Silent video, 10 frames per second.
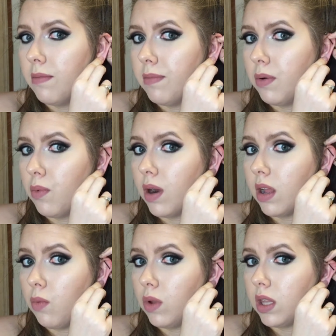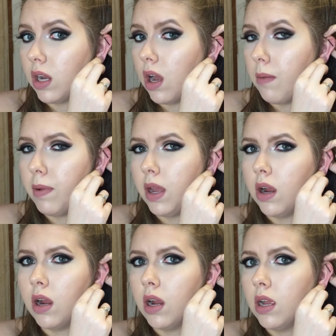But once it got up
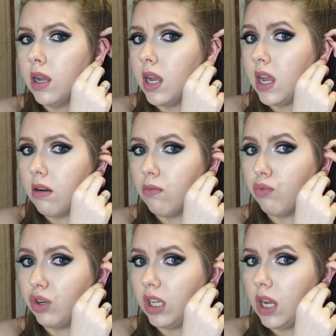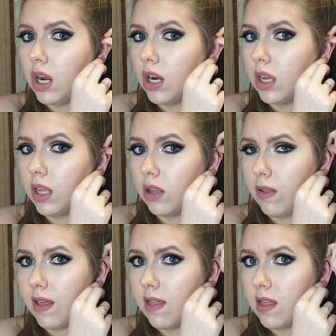here, it really hurt because it's on
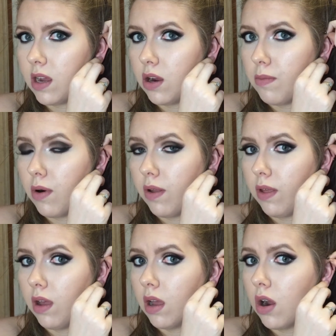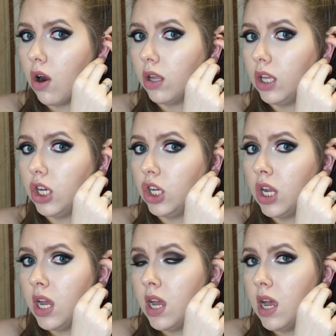that thicker part of the cartilage.
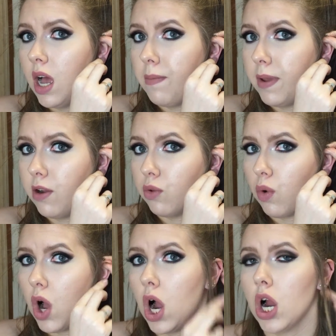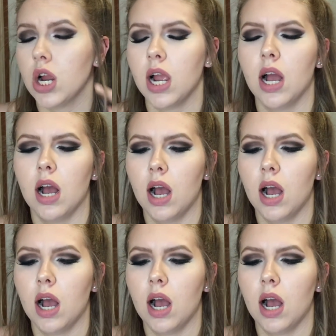Up here is what hurt.